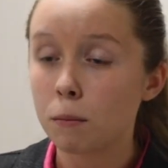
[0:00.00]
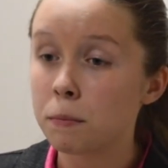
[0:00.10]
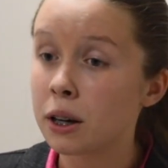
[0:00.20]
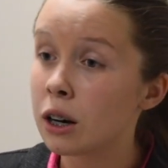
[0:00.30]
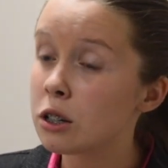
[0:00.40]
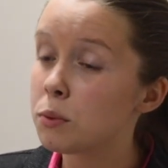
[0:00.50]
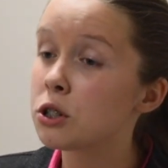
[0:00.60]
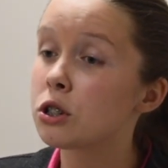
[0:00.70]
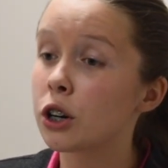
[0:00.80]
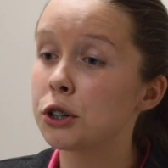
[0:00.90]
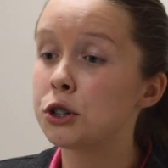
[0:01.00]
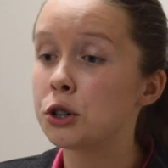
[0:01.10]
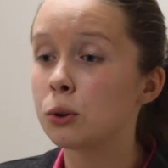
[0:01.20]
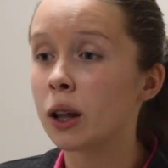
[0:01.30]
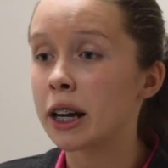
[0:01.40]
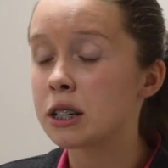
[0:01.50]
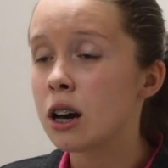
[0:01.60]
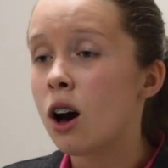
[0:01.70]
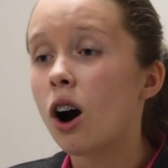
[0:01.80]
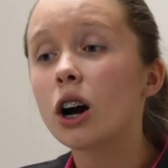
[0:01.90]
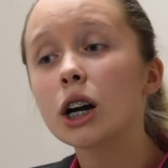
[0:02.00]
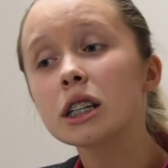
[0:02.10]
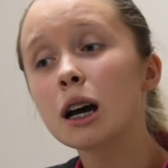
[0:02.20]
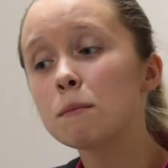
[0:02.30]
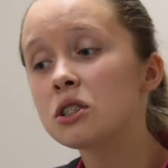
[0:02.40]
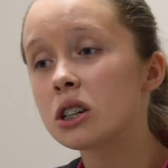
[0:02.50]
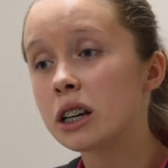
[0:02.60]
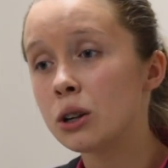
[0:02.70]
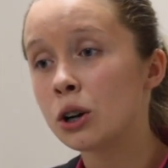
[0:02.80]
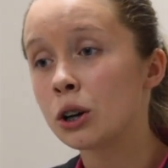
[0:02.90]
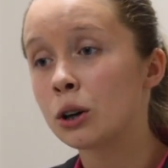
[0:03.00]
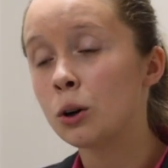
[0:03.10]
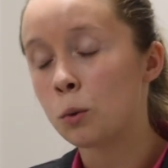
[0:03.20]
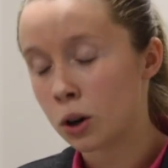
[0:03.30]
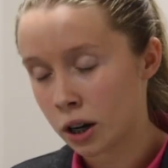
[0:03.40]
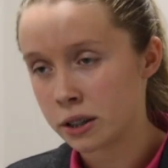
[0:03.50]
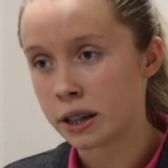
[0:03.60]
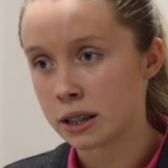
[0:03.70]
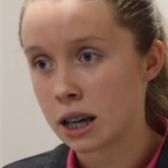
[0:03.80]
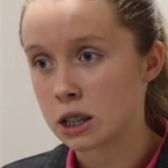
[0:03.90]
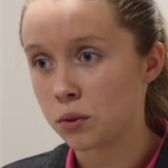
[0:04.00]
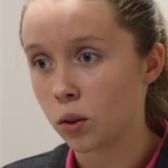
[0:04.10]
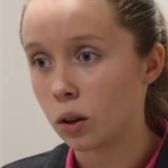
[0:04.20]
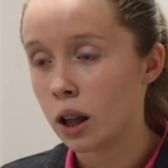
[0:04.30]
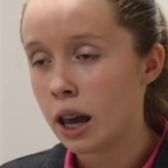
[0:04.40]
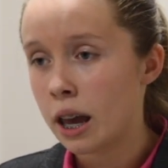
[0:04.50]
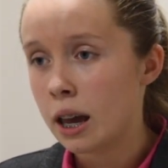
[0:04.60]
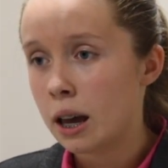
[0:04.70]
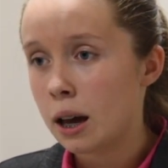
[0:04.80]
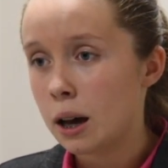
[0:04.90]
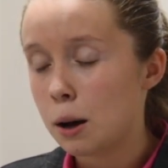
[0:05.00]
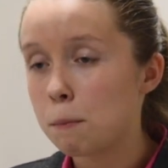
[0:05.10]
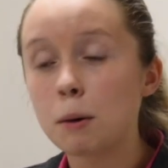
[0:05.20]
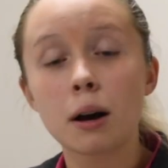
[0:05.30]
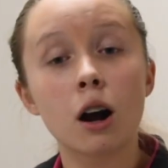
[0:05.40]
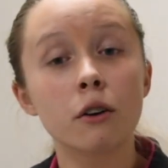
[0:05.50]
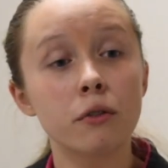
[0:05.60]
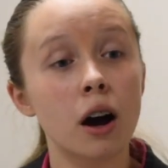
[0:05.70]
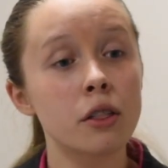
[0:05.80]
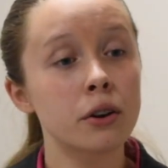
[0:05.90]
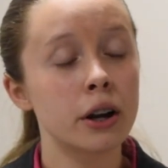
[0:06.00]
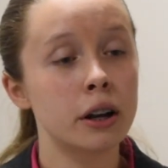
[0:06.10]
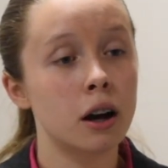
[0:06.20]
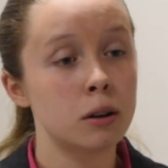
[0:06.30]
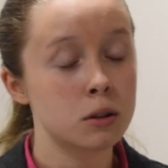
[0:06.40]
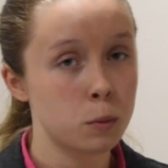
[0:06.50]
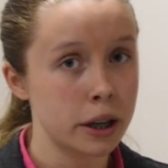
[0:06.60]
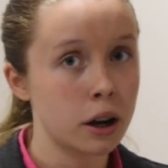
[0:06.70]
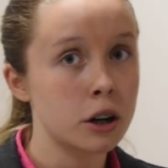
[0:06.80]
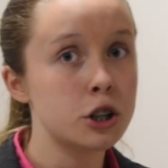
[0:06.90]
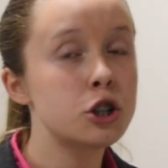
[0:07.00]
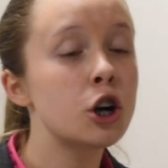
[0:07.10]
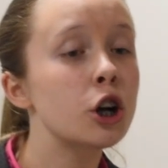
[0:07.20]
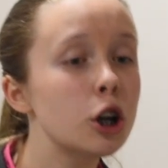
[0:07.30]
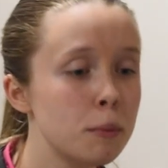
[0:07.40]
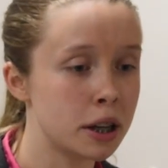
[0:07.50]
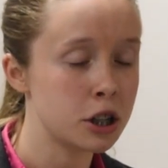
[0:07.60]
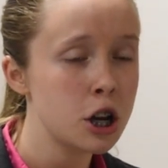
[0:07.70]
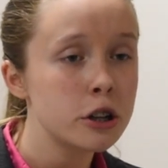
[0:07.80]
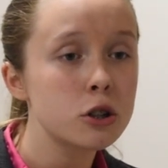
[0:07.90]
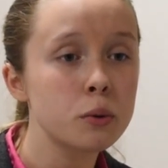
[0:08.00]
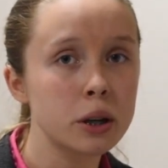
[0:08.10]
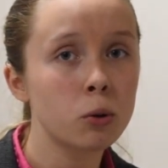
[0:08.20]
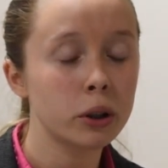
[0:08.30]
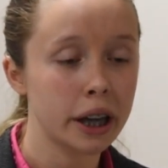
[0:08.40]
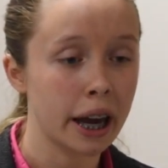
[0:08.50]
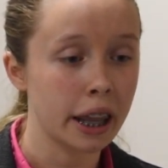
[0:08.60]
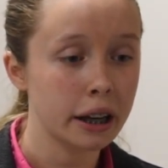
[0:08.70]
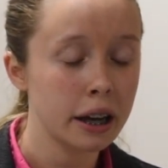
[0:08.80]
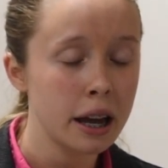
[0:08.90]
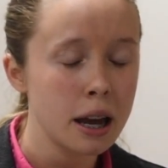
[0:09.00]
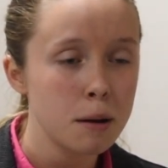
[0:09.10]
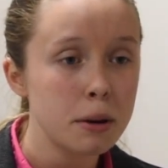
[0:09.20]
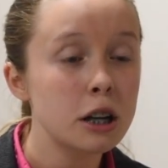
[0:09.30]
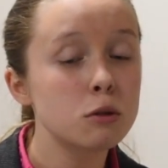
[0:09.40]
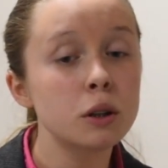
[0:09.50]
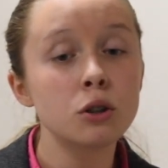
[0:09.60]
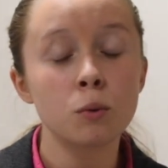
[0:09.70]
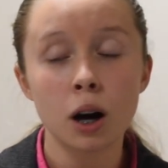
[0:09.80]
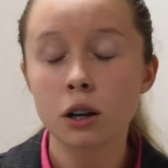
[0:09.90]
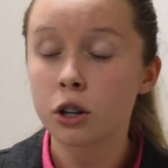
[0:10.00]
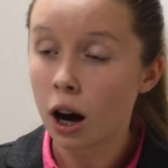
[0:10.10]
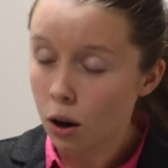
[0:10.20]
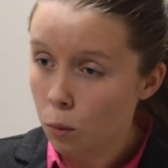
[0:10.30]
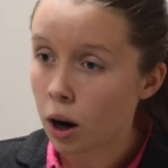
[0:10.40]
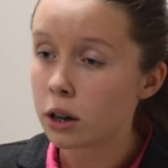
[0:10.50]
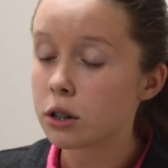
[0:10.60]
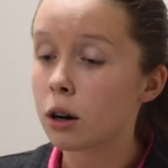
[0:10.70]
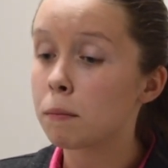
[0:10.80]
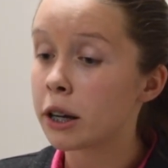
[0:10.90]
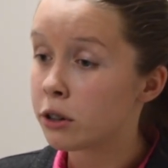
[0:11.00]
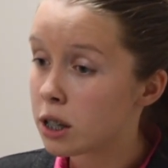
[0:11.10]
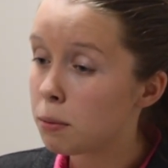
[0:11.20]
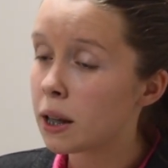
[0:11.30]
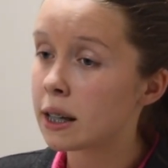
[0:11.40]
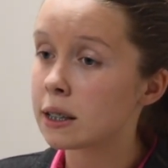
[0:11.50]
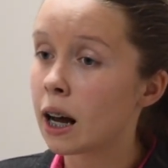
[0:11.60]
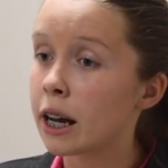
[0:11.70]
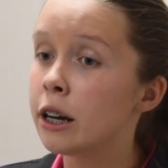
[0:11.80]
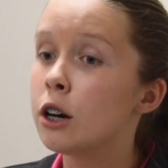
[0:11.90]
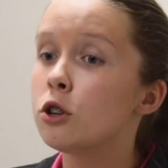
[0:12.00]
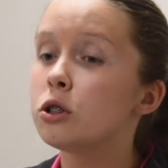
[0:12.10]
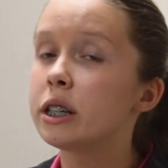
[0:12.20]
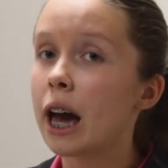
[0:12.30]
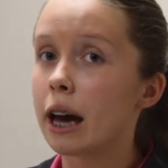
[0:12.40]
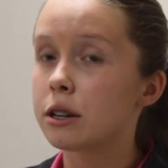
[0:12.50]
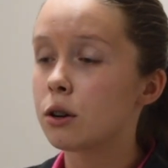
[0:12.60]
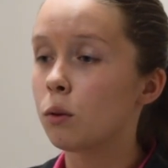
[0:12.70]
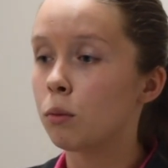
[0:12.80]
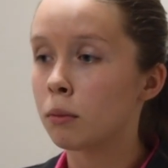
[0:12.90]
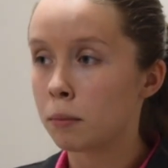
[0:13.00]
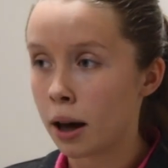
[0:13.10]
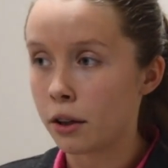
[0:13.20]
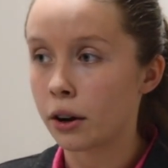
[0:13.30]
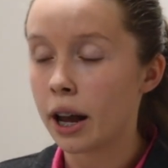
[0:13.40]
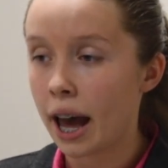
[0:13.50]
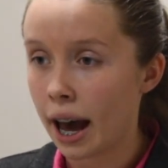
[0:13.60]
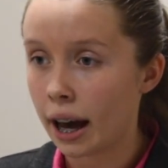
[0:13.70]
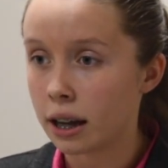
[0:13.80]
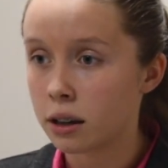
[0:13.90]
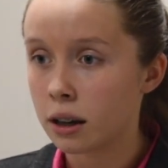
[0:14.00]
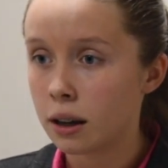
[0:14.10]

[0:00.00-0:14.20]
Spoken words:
Because we started too late, our attempts to heal her were unsuccessful. But our father and us, we are determined to eat organic because we do not want my siblings and I to get what my mother had.